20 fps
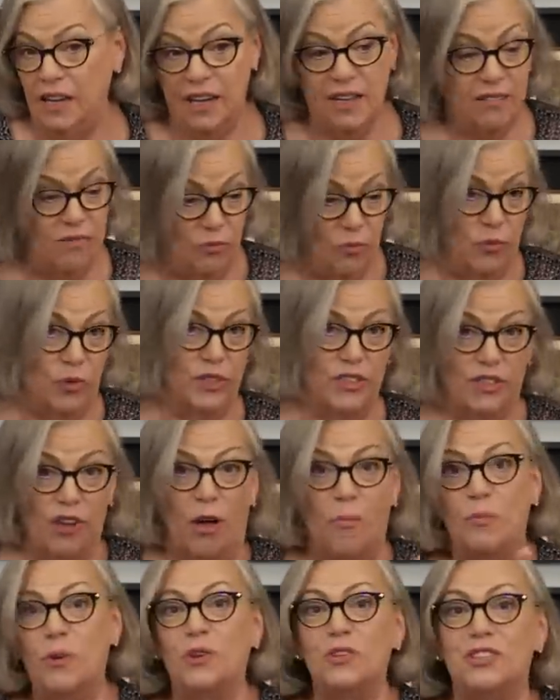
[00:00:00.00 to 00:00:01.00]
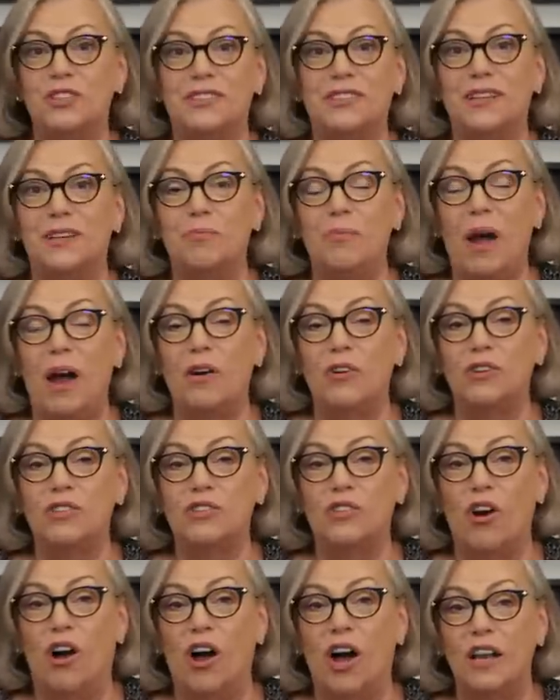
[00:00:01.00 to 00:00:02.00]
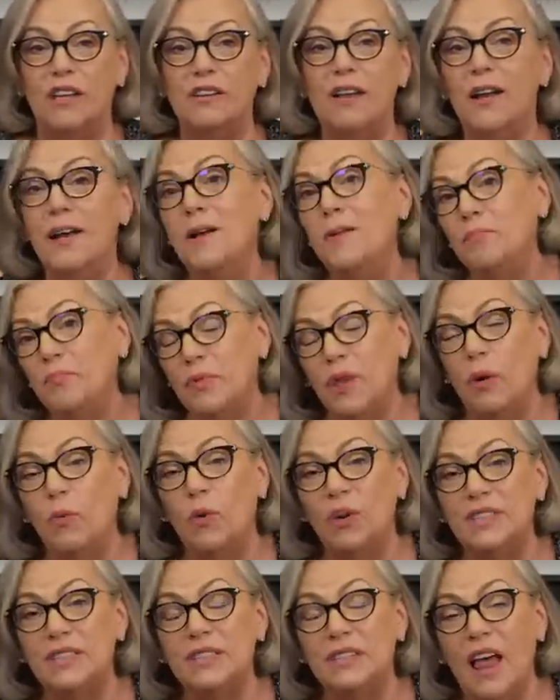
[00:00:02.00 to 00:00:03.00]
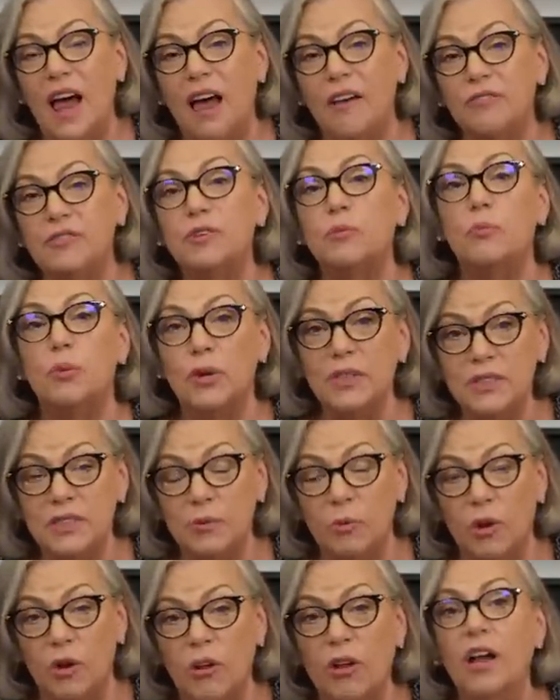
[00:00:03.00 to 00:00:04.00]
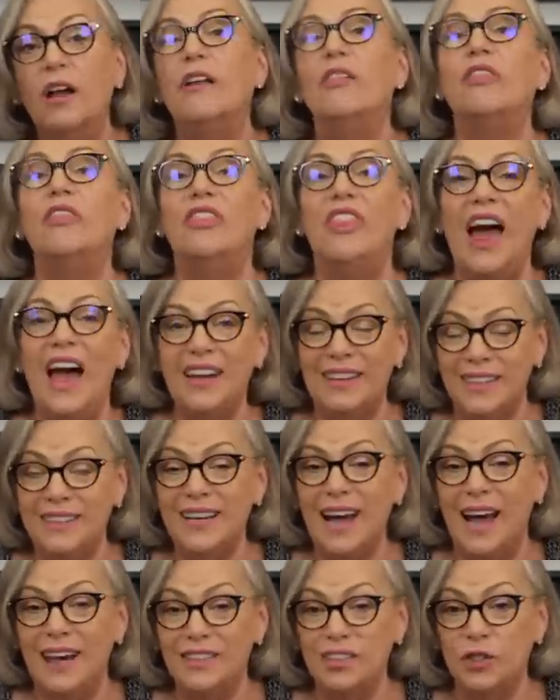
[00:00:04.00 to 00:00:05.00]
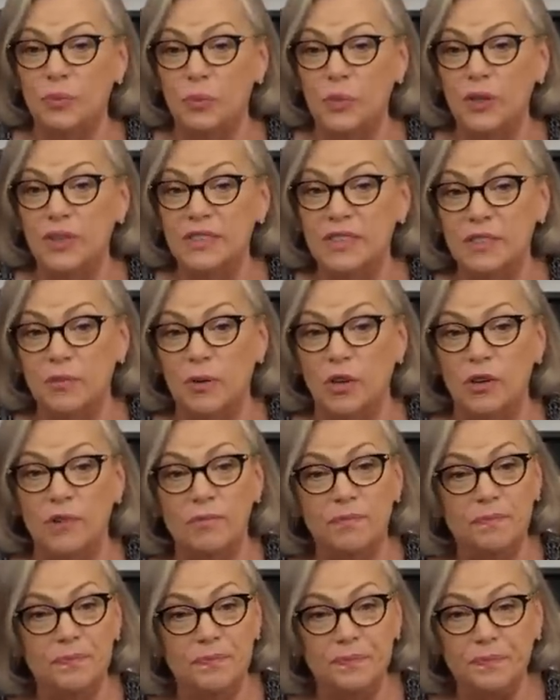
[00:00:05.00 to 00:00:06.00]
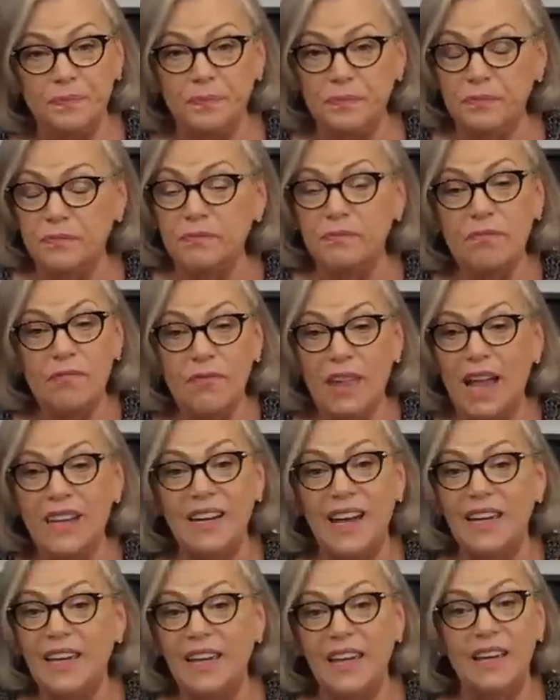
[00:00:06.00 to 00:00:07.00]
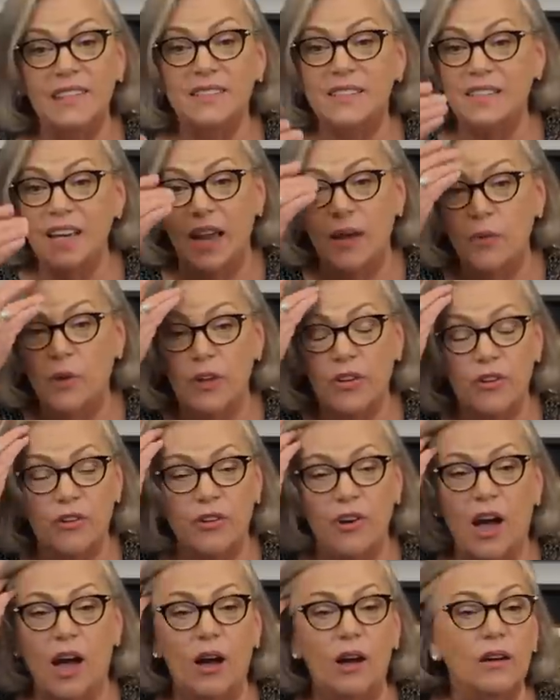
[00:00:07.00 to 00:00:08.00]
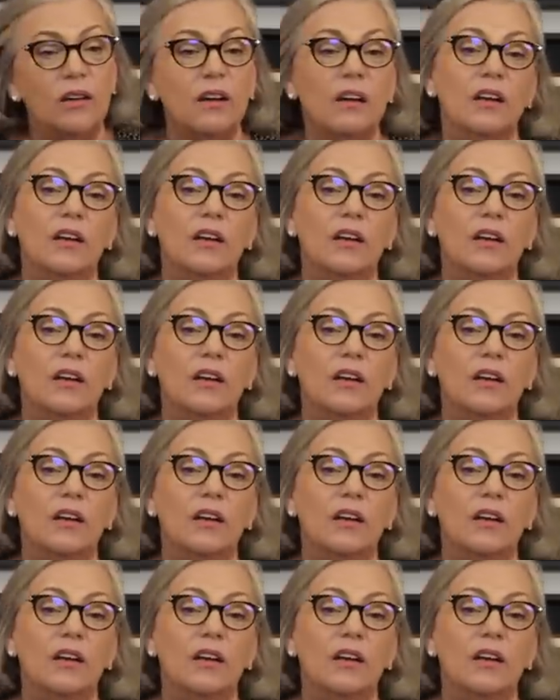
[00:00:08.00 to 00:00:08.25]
once all purchasing power is gone, then what's left? Principal. That attacks your principal. And I can't say whether or not